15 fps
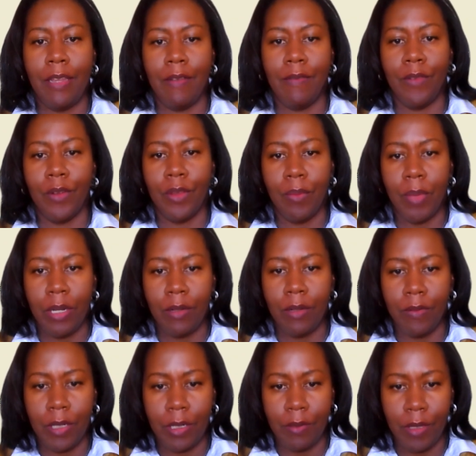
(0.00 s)
and for the
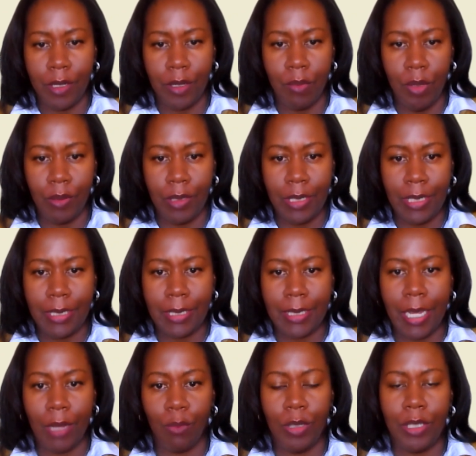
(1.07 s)
benefit of the communities
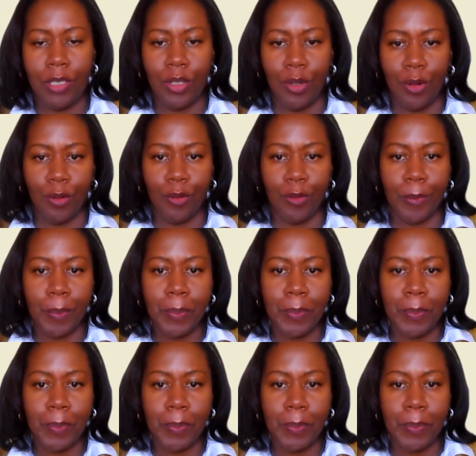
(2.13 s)
that we serve.